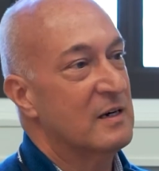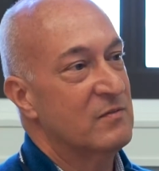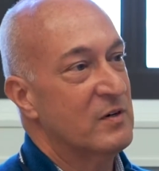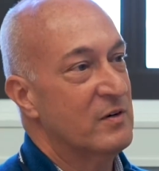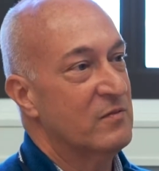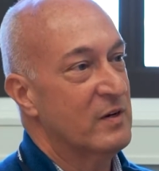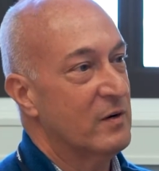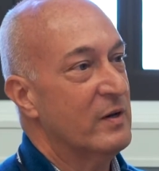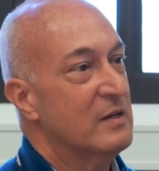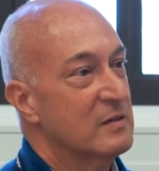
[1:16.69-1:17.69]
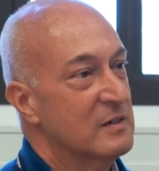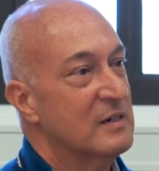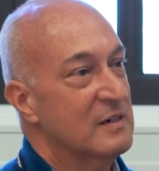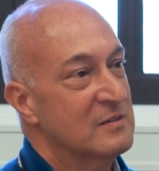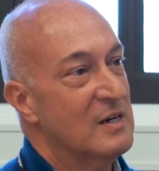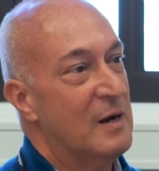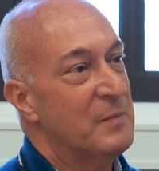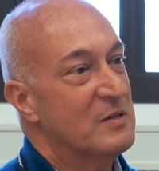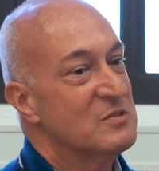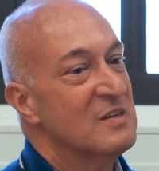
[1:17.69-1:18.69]
very varied
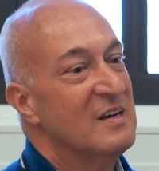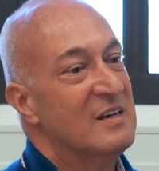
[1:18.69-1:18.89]
topics,